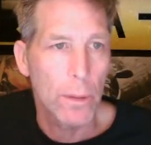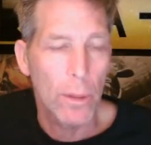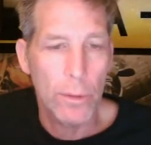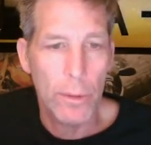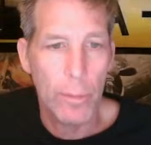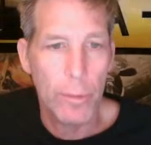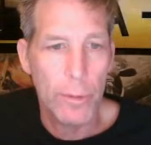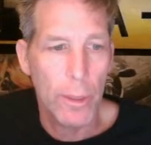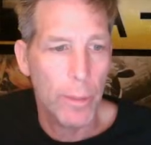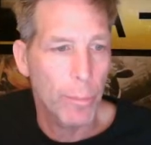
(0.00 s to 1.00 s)
Alzheimer's
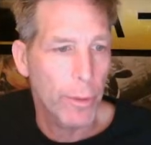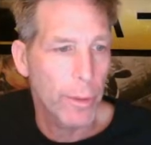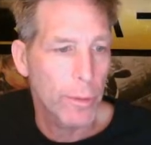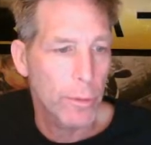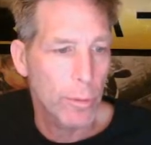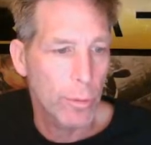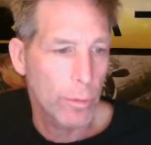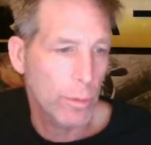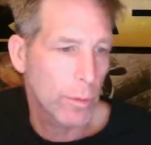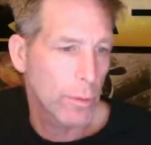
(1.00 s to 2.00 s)
type, right? So you
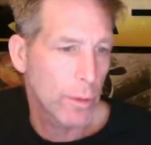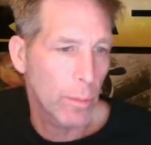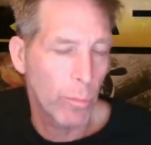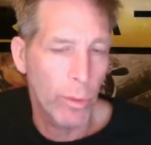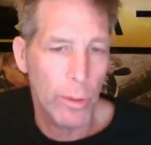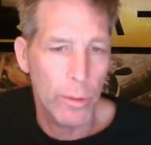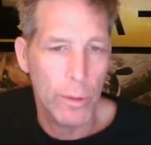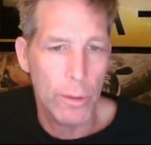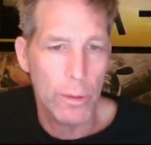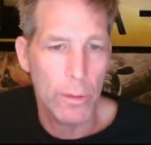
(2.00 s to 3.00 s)
can somewhat
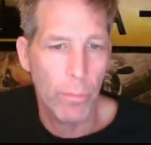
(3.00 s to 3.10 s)
just,